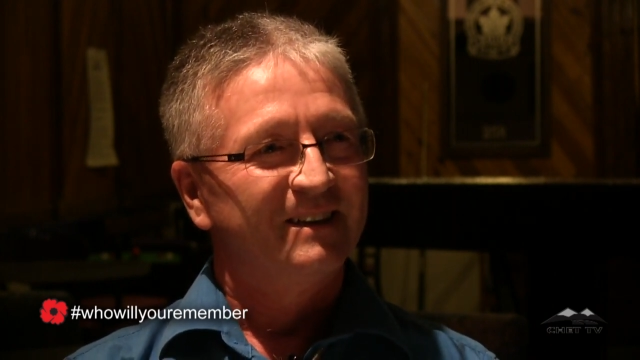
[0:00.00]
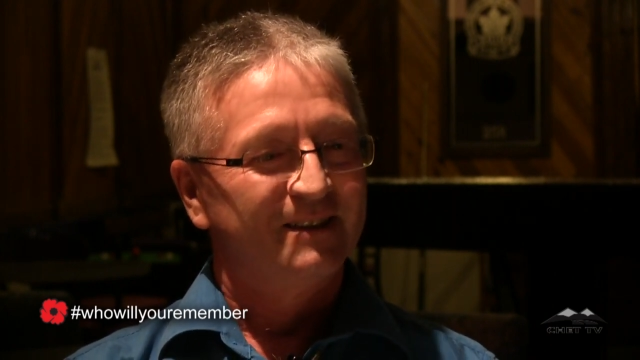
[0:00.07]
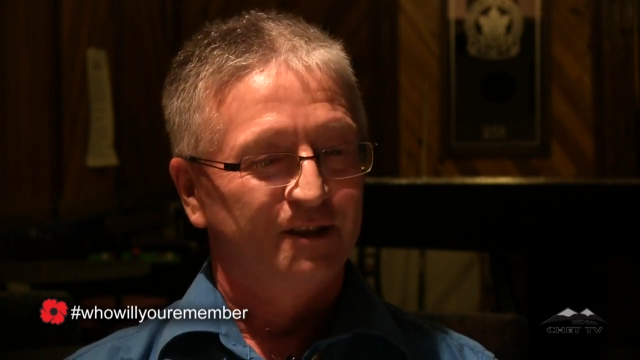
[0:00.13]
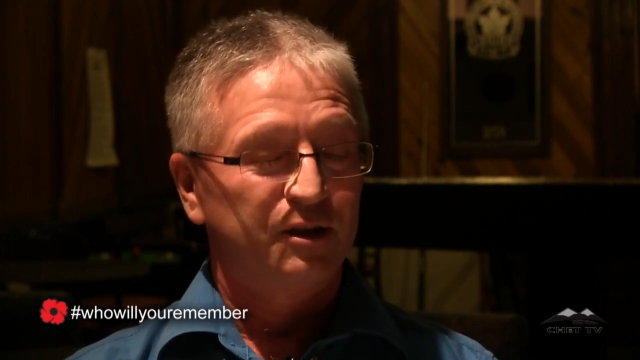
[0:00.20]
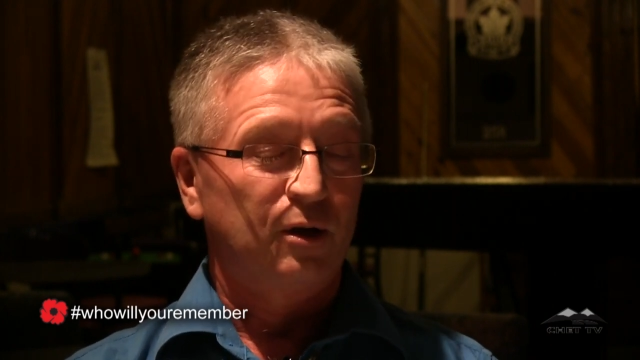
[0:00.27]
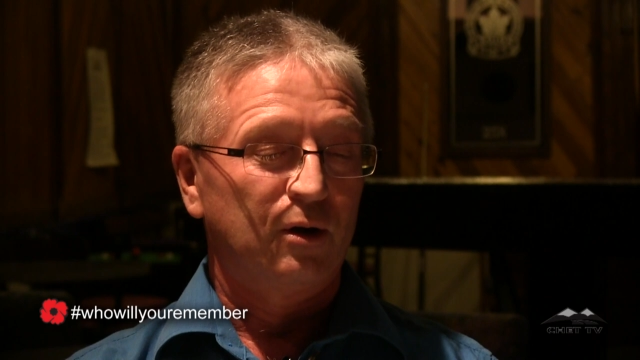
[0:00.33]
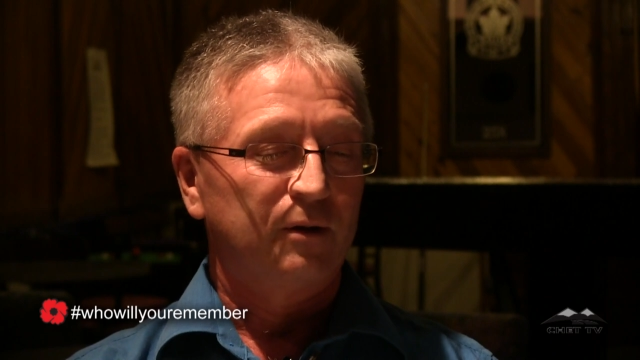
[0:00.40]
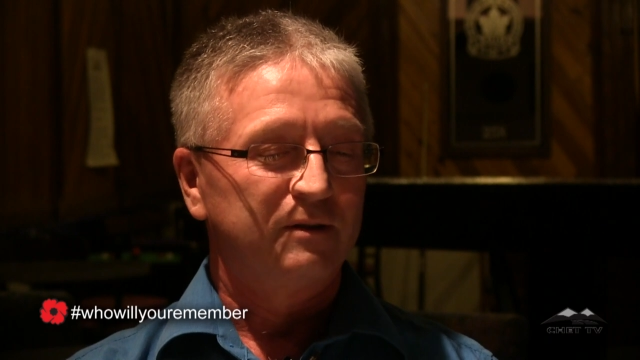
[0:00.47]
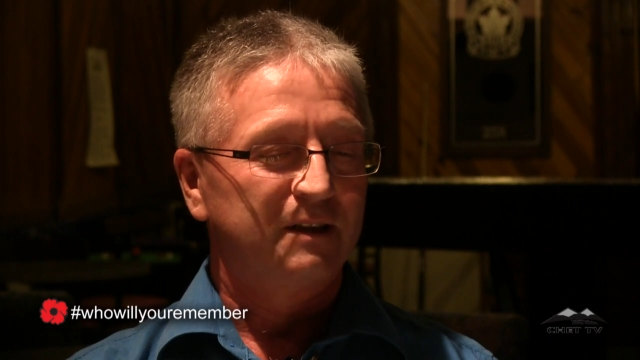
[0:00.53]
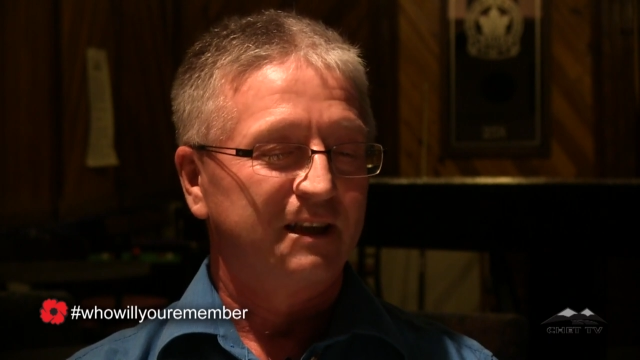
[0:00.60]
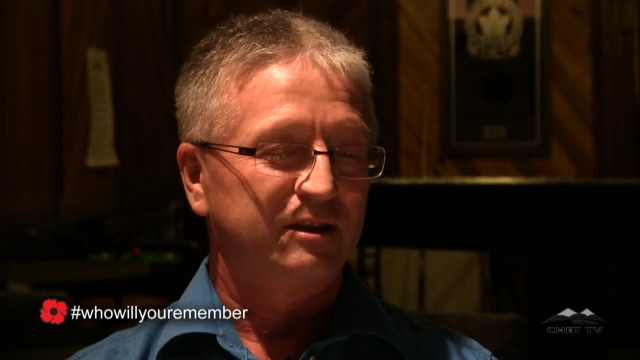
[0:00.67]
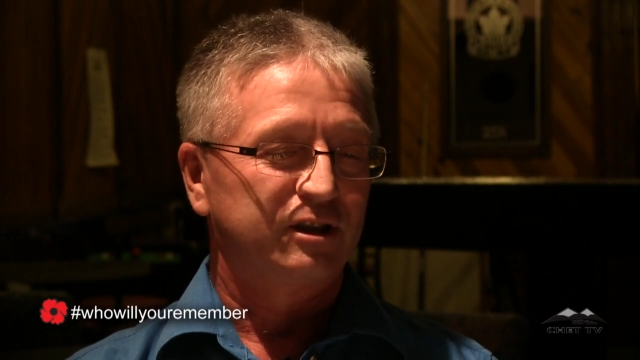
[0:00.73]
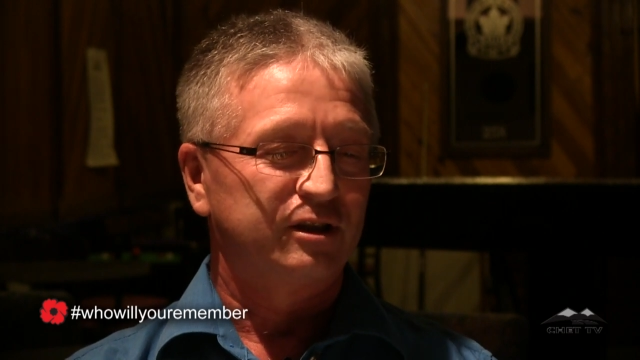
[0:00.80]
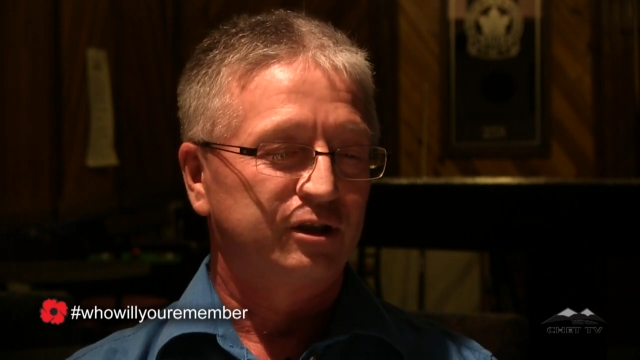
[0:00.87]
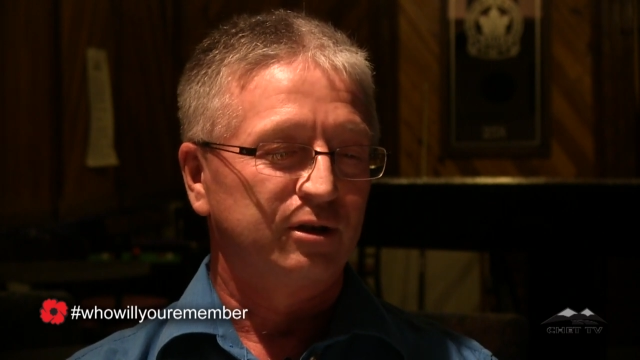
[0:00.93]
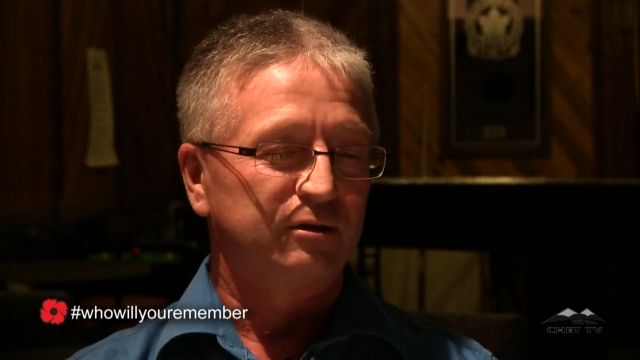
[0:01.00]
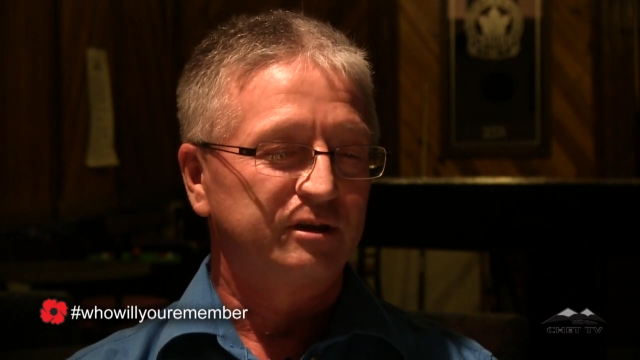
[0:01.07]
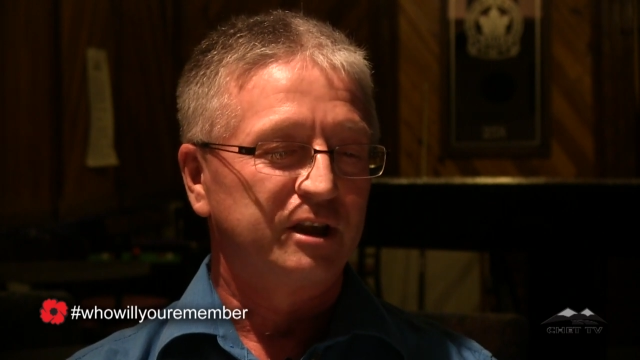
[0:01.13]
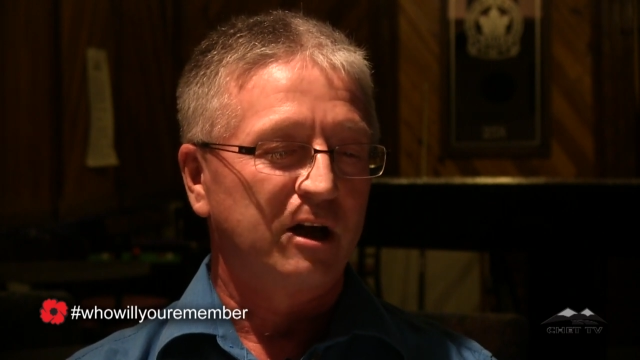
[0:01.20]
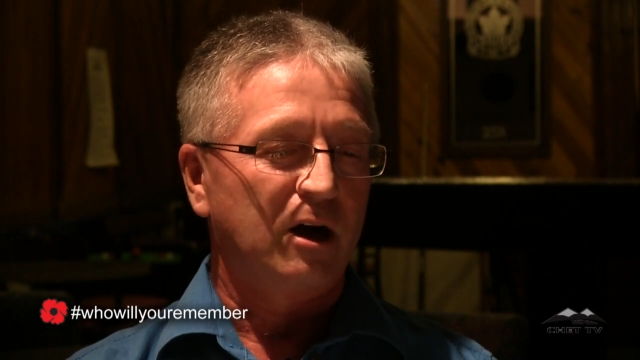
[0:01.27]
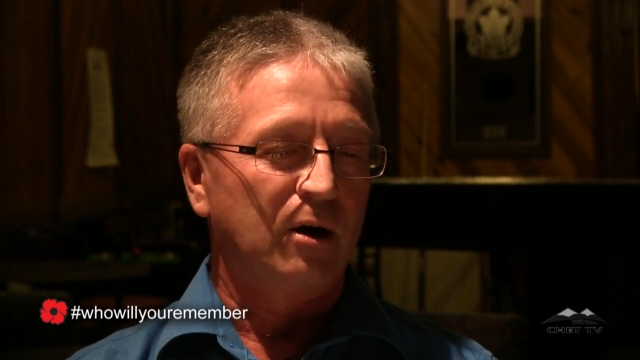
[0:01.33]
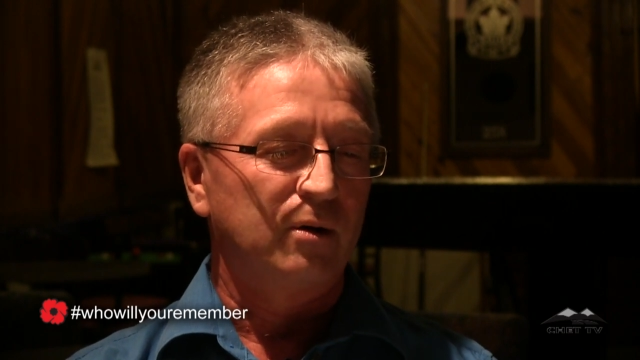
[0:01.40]
So that just
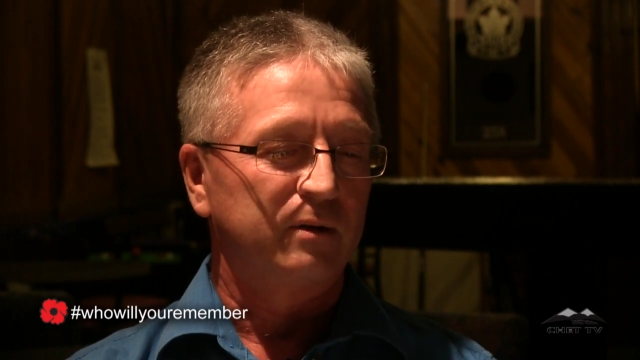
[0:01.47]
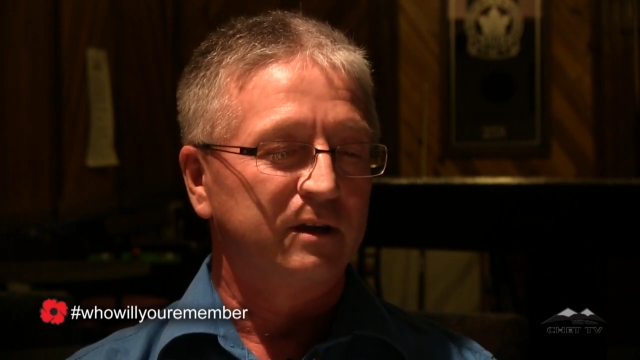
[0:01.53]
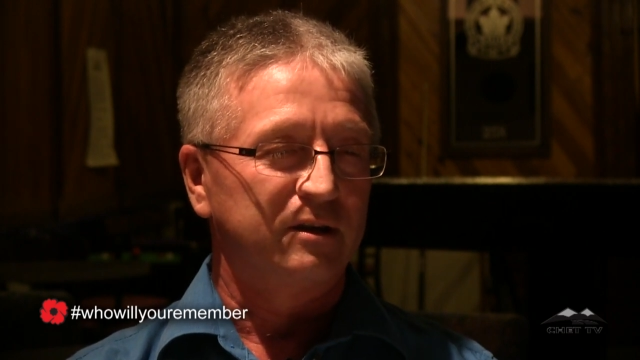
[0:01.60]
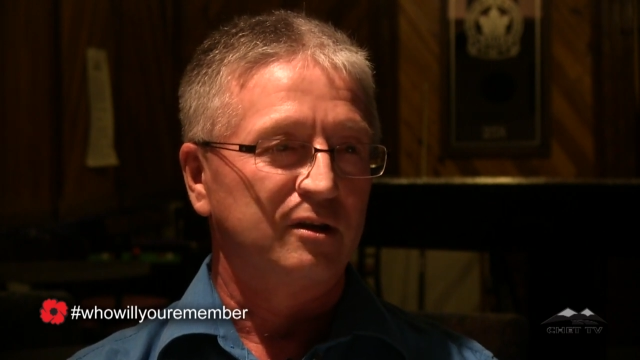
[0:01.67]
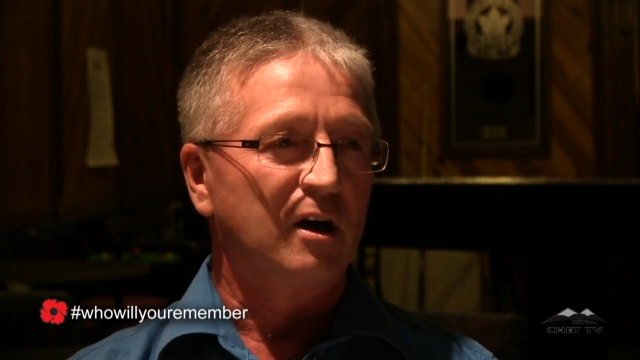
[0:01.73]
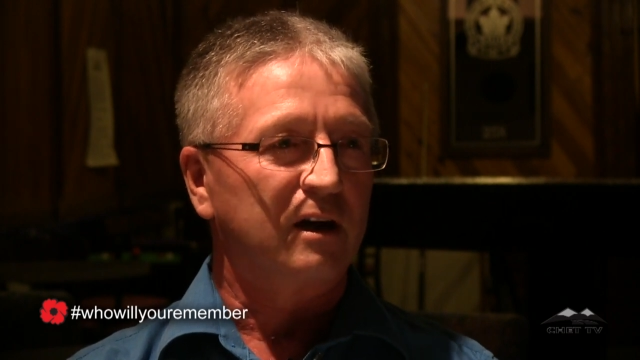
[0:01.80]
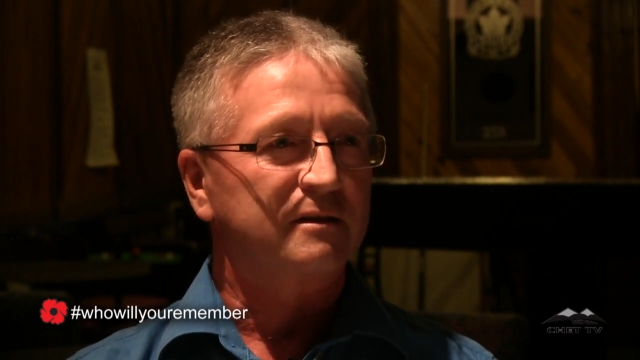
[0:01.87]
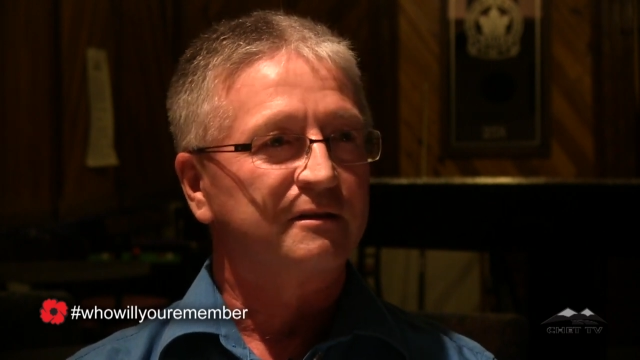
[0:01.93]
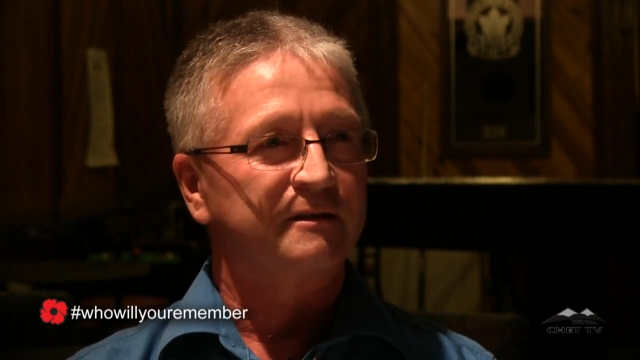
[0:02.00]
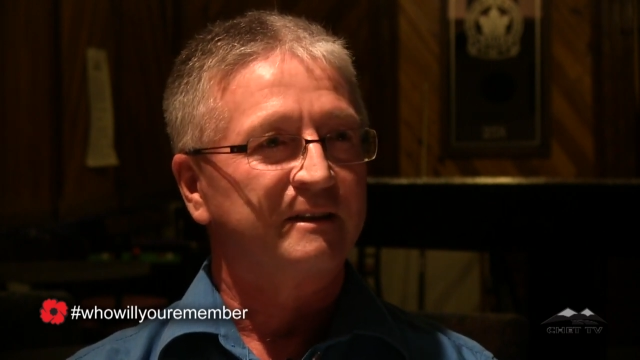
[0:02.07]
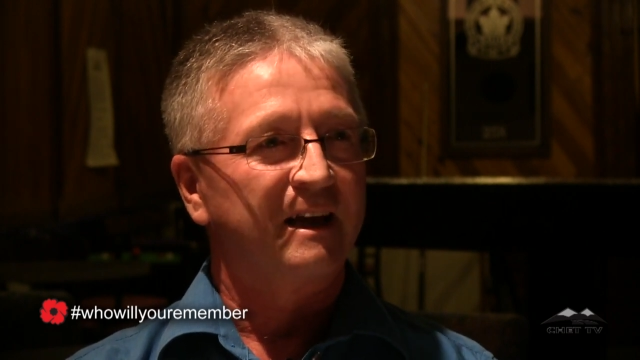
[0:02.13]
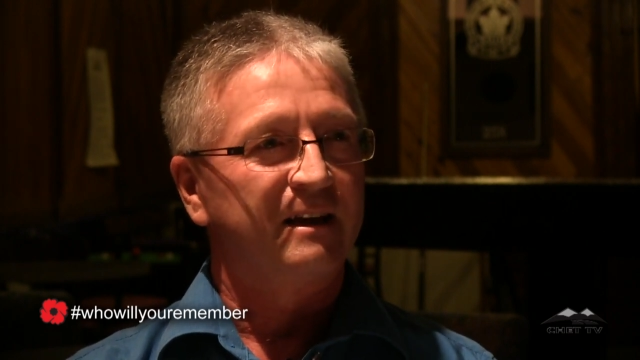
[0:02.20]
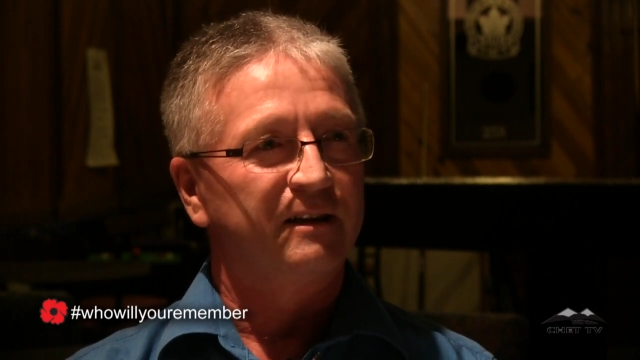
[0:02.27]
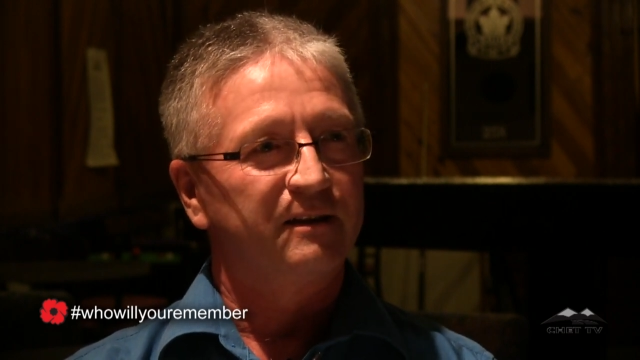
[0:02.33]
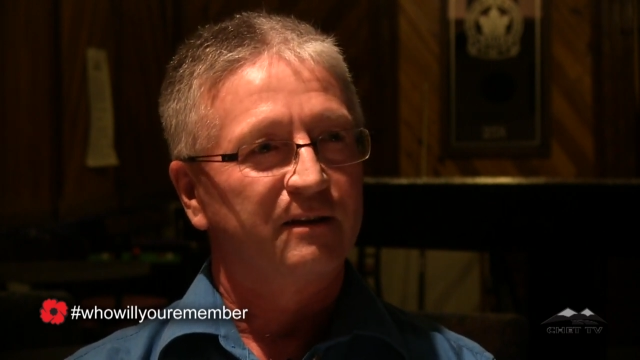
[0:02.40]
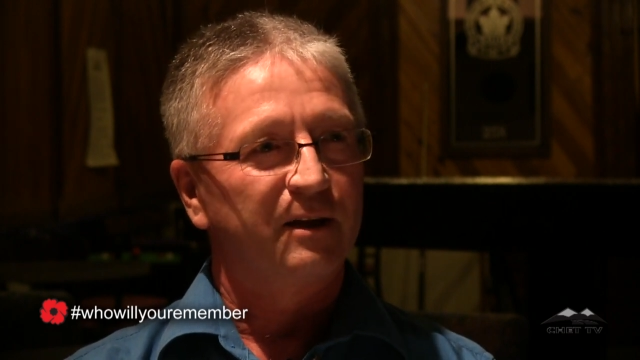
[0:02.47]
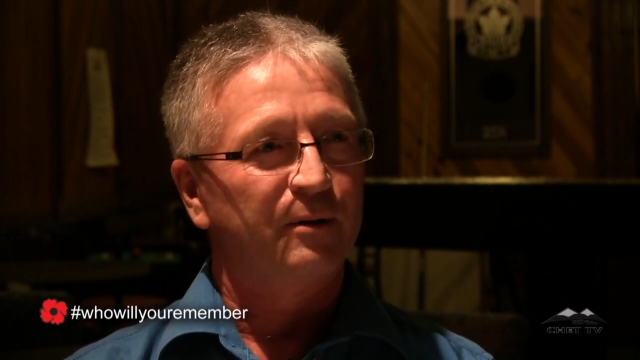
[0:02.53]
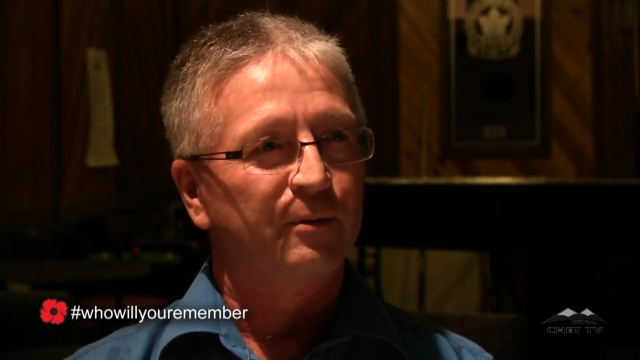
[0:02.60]
shows you how indoctrinated